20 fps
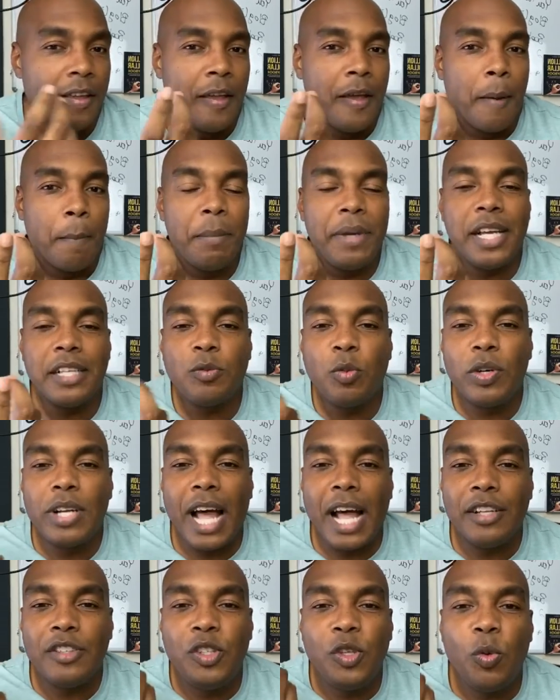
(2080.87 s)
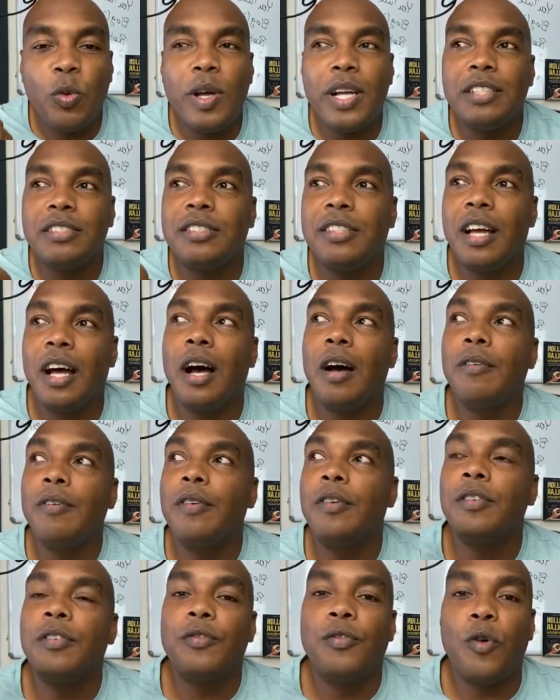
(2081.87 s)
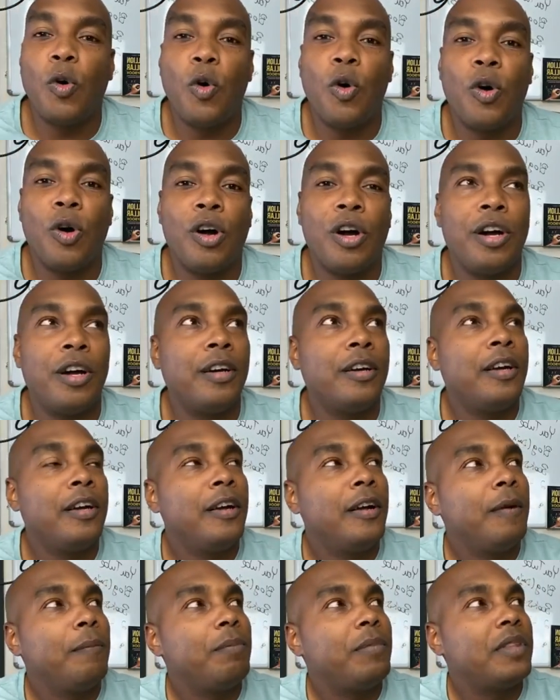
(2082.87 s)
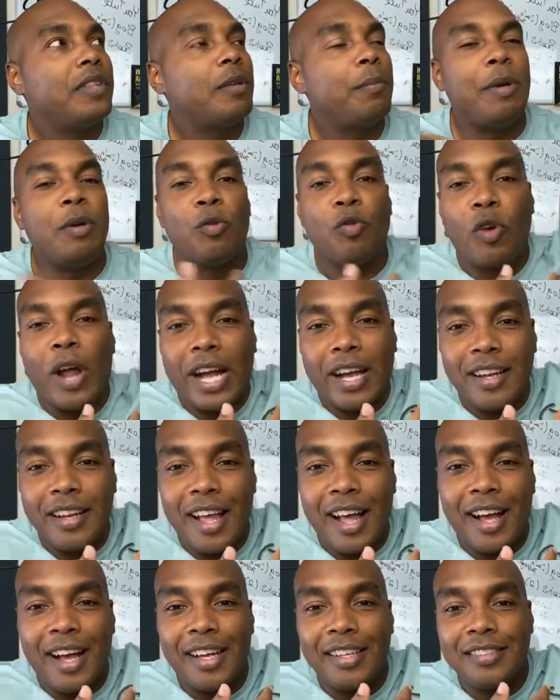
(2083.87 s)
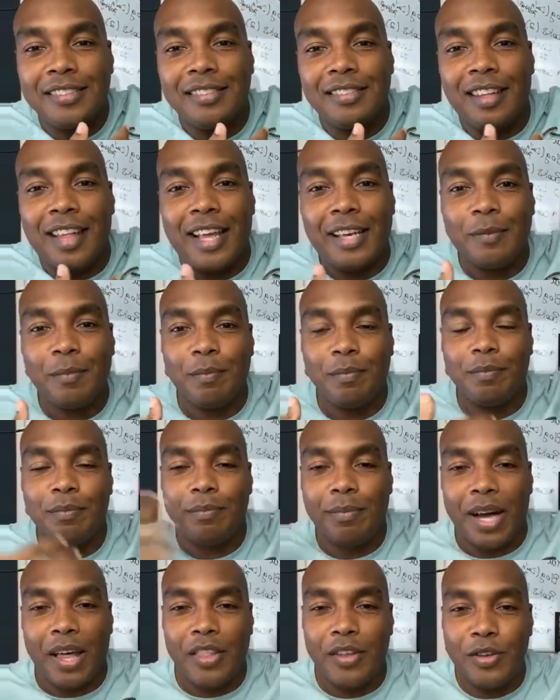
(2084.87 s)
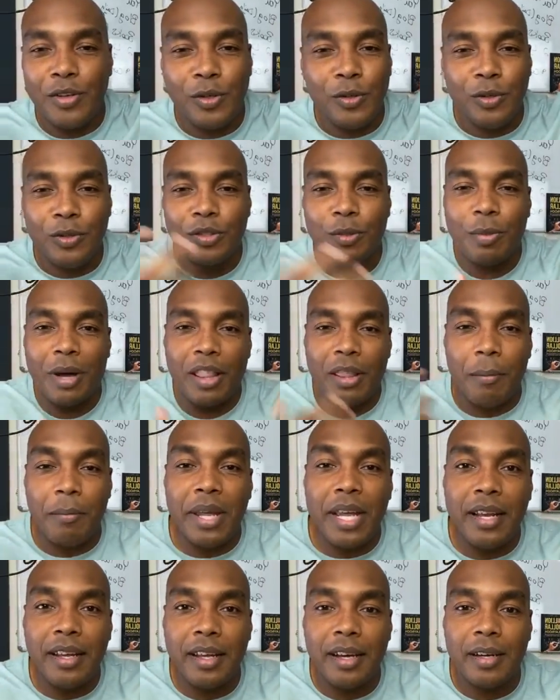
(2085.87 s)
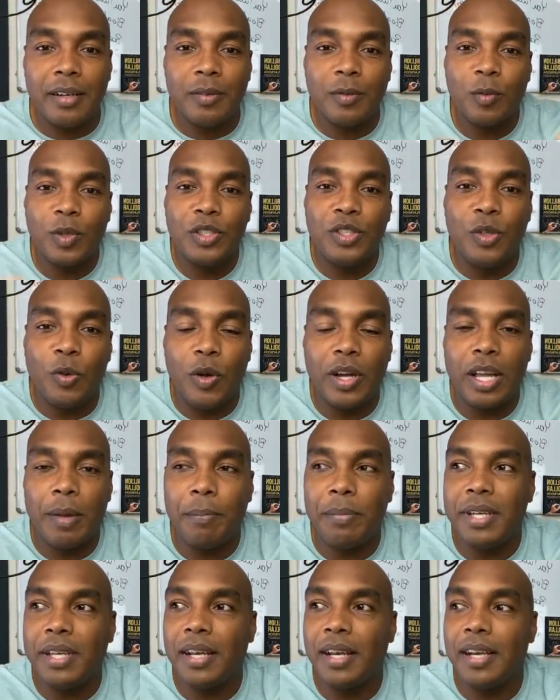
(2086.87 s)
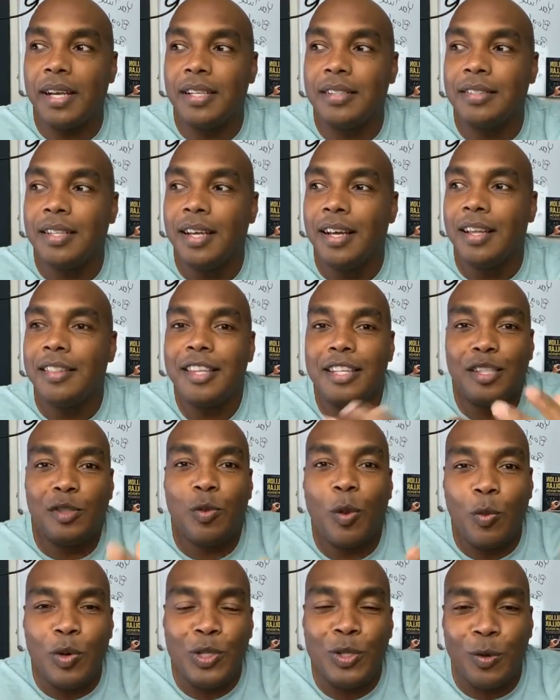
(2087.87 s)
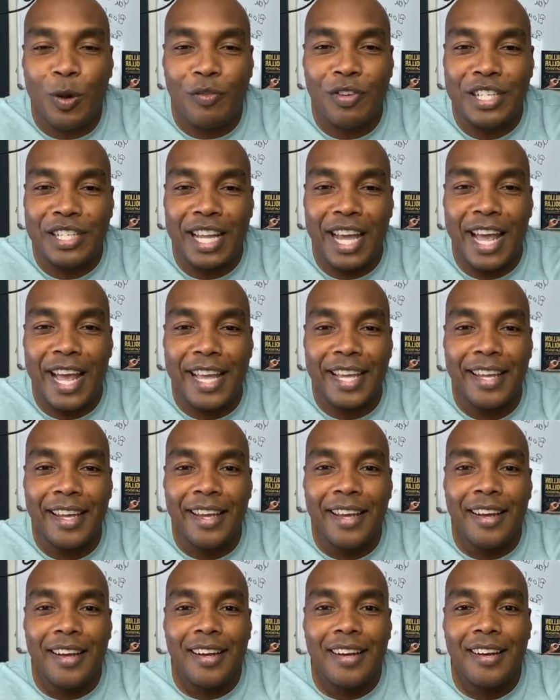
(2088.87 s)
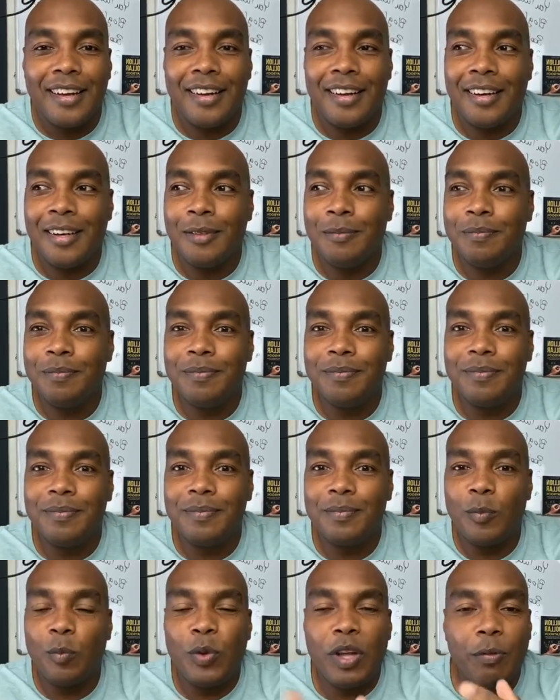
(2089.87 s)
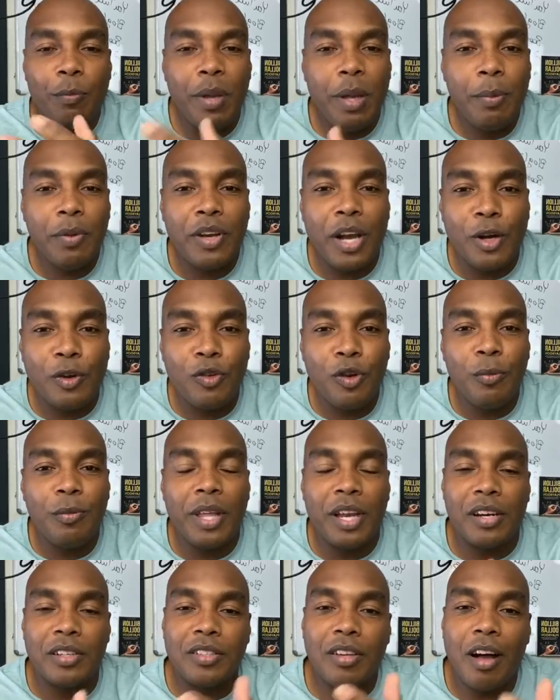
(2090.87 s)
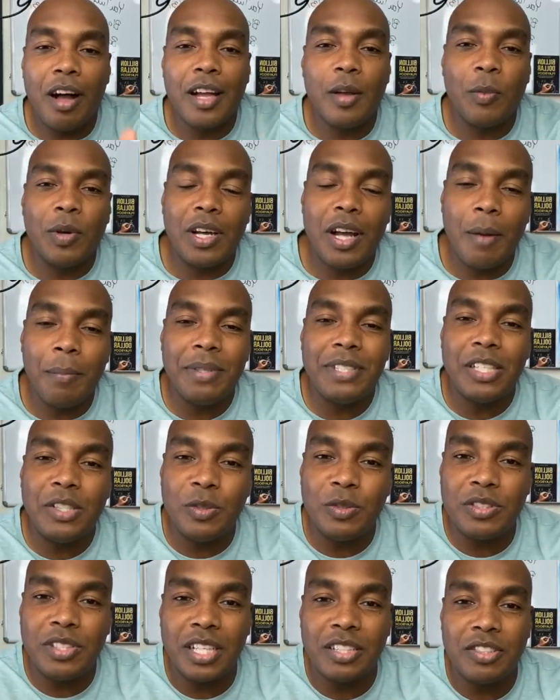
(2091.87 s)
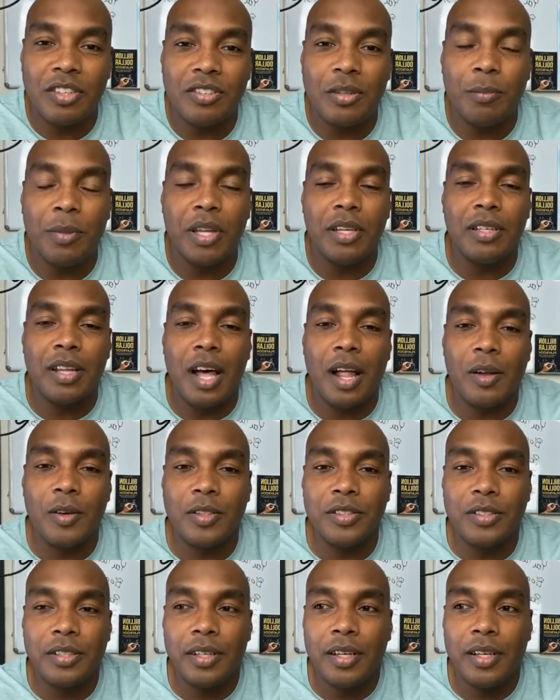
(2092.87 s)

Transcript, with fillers: because we're not doing stuff for to be recognized like by the news or by the media. We're doing it because this is what we do every day. Um, we have people in our group that are talking with companies that do six hundred million dollars